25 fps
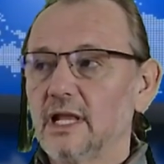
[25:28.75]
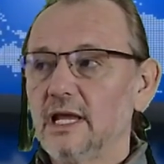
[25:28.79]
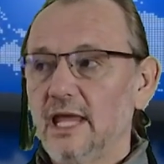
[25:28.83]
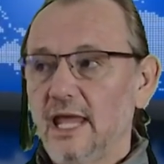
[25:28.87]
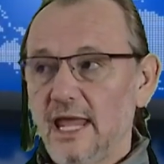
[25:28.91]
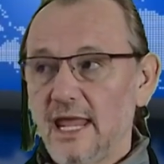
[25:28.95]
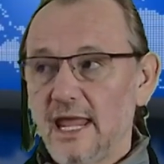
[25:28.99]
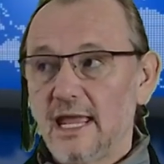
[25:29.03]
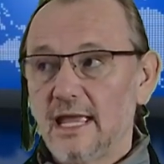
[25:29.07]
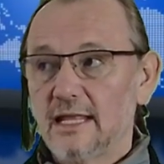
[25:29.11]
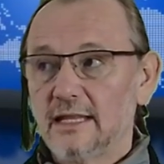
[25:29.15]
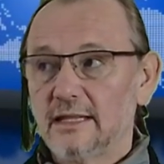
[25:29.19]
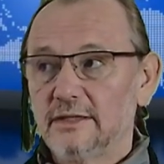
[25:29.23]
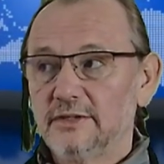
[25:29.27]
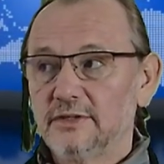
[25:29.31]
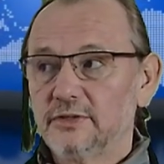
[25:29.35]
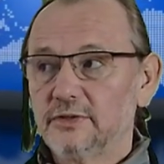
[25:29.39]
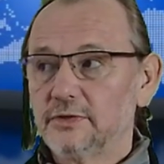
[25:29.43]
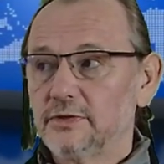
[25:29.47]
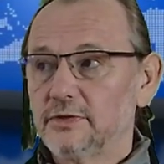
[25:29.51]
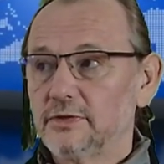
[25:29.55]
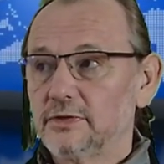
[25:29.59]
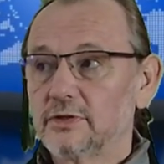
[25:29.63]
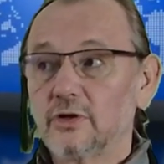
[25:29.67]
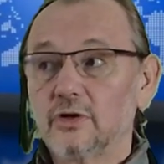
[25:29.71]
and
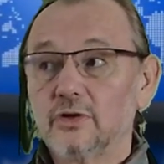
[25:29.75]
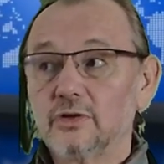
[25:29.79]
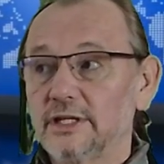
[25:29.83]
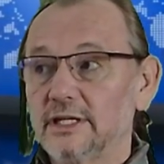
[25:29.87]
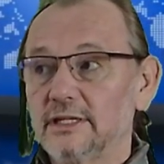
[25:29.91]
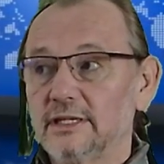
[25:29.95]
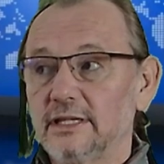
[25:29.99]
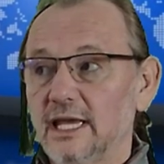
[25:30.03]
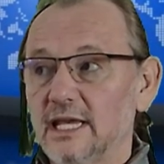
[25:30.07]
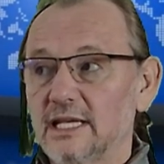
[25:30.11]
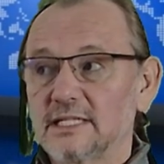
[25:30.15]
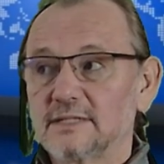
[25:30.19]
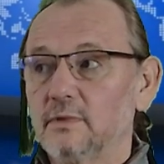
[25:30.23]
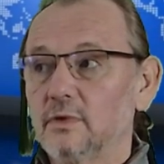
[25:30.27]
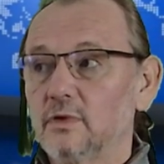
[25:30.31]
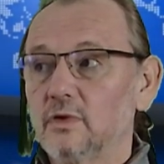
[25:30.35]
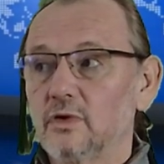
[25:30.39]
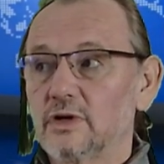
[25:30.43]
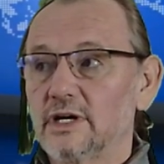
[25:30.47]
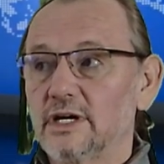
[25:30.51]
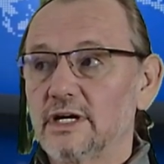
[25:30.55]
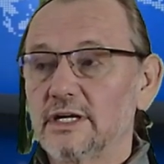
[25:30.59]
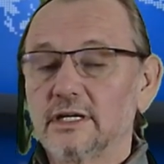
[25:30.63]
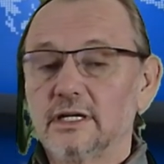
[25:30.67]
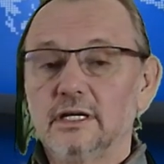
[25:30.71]
the Content
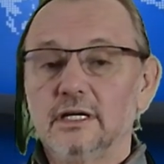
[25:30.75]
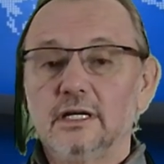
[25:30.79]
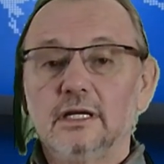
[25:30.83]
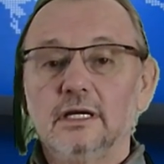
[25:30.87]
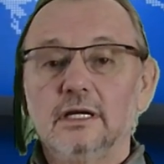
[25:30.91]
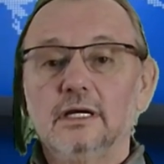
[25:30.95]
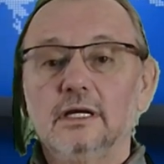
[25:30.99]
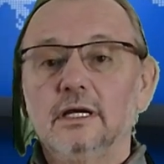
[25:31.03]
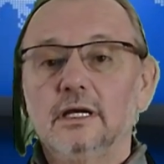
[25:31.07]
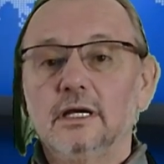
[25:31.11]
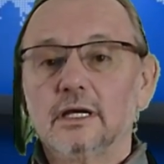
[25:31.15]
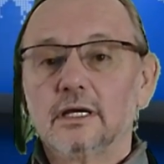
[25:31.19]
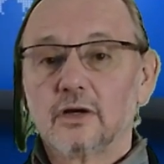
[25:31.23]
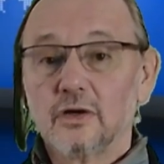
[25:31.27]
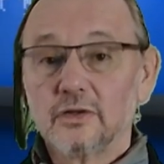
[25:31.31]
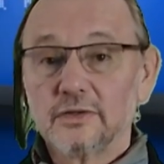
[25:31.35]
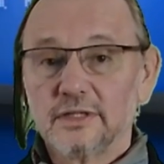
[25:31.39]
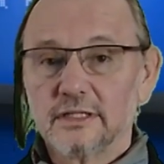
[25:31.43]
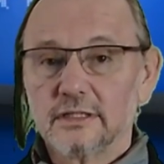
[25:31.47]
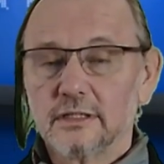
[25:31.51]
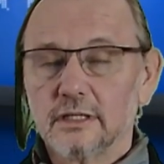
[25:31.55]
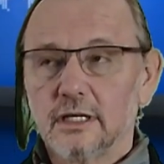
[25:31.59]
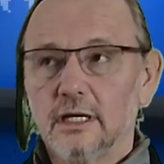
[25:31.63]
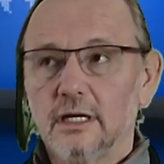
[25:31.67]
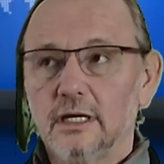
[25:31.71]
Explorer
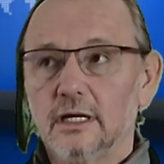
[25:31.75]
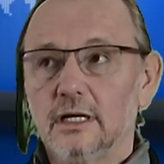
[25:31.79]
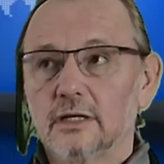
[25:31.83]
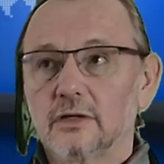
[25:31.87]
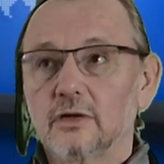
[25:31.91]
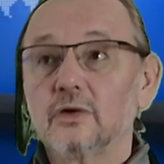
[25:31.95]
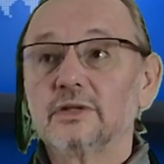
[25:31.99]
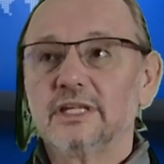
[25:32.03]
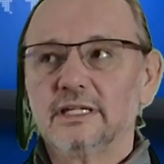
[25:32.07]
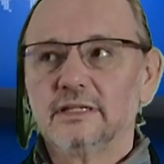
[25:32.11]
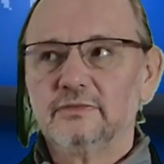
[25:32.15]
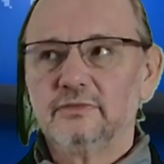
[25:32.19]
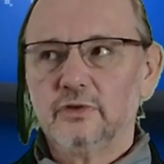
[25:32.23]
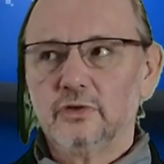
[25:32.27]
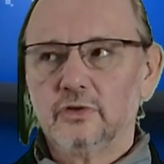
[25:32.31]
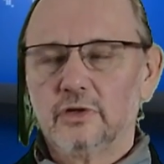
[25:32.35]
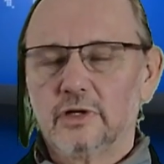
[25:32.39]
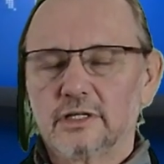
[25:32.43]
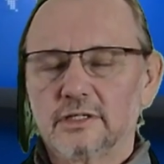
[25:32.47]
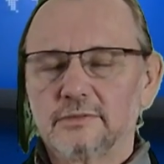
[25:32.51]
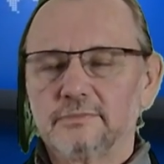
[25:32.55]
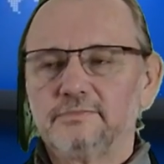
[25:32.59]
Content Viewer.